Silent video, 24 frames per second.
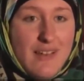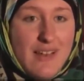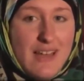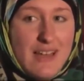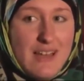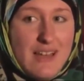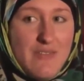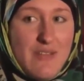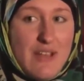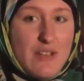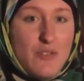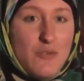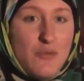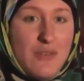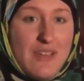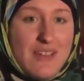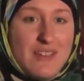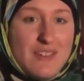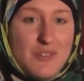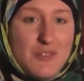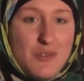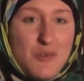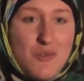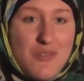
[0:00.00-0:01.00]
And if I don't
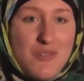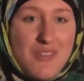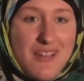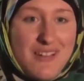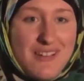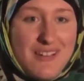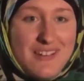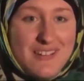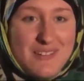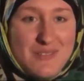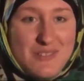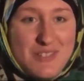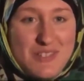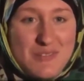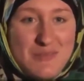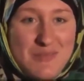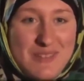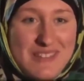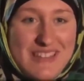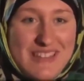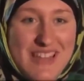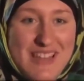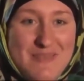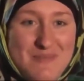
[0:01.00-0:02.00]
get to go there, then it would
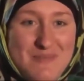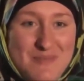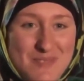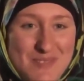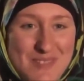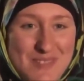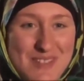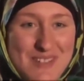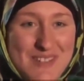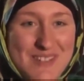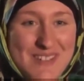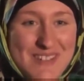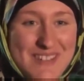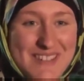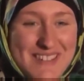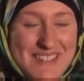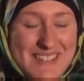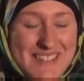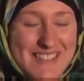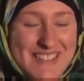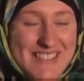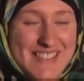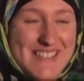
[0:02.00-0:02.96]
just be terrible, you know?